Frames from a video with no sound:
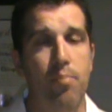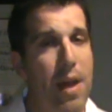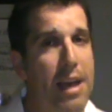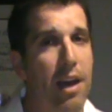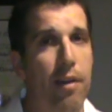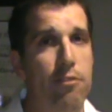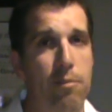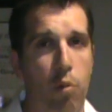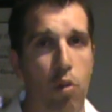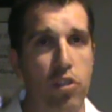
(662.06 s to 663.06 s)
may cover
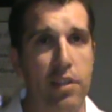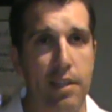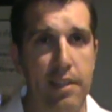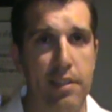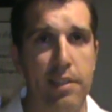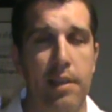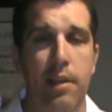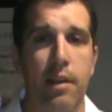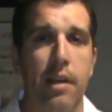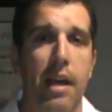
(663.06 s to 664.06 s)
a portion of this,
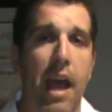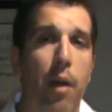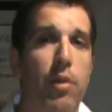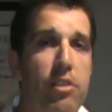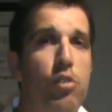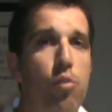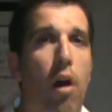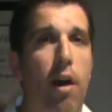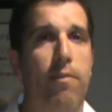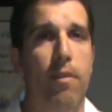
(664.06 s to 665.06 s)
and we do
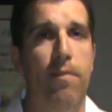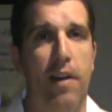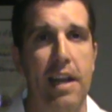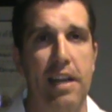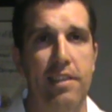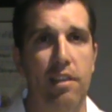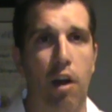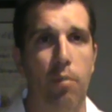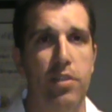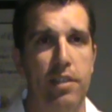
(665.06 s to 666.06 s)
offer financing
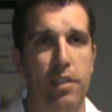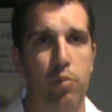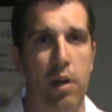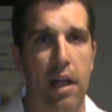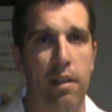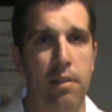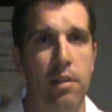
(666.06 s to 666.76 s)
options as well.